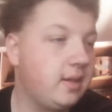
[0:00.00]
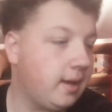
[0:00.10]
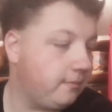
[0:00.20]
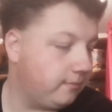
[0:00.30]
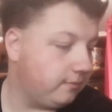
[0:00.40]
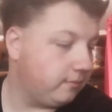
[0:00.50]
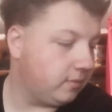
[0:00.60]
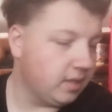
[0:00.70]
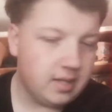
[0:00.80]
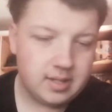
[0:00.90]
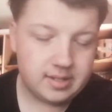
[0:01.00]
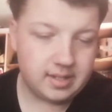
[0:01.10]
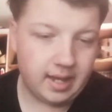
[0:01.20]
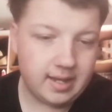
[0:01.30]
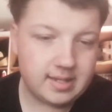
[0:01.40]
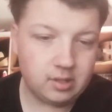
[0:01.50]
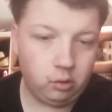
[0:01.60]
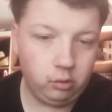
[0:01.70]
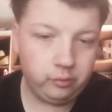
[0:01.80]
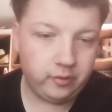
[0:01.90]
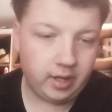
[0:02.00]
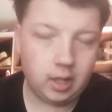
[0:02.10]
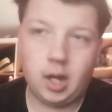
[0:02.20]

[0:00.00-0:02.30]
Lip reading: Yeah. So that is all for now.